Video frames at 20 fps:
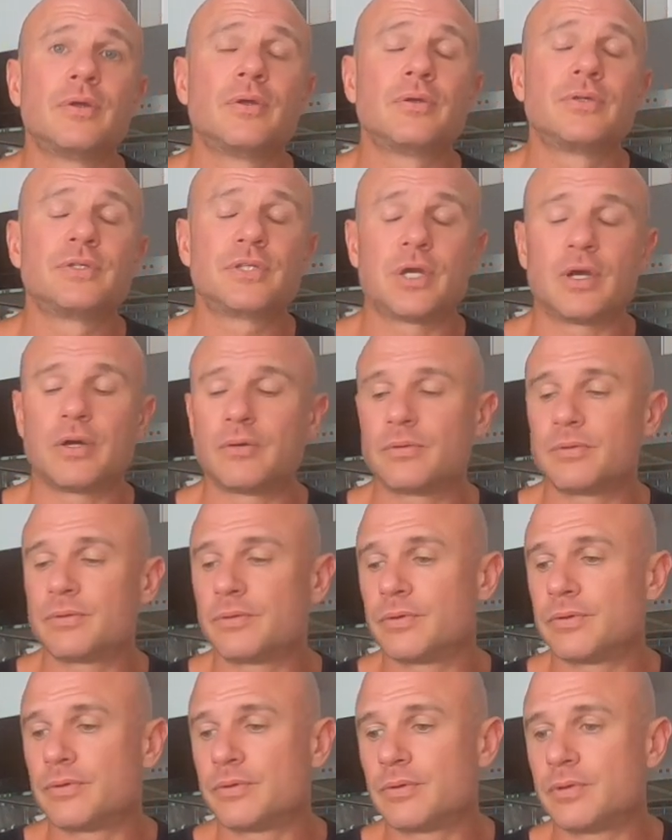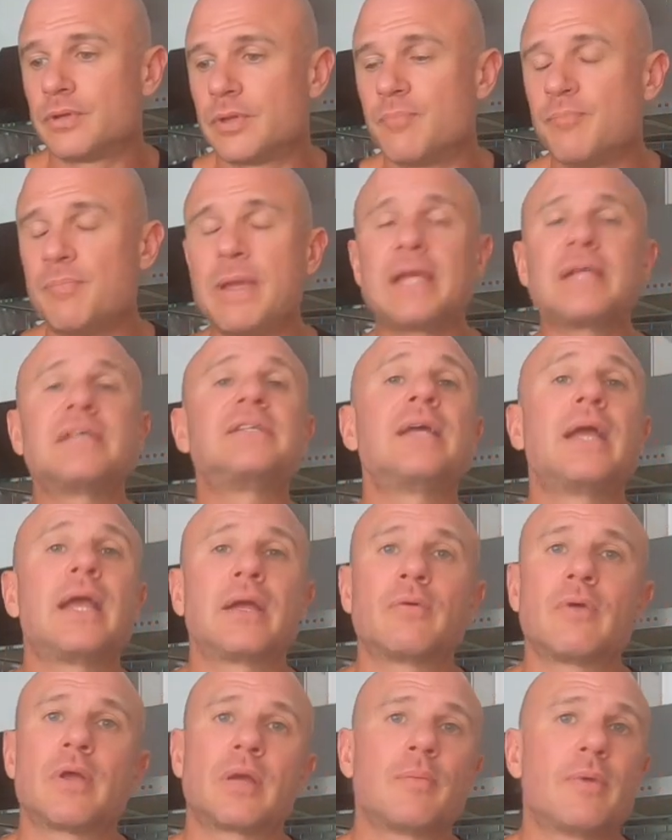So the biggest thing I
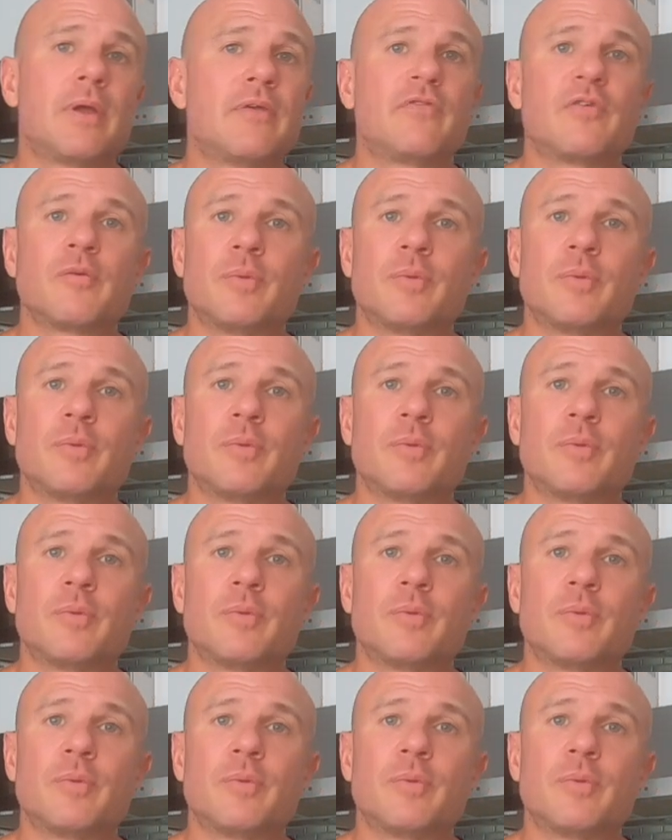can recommend for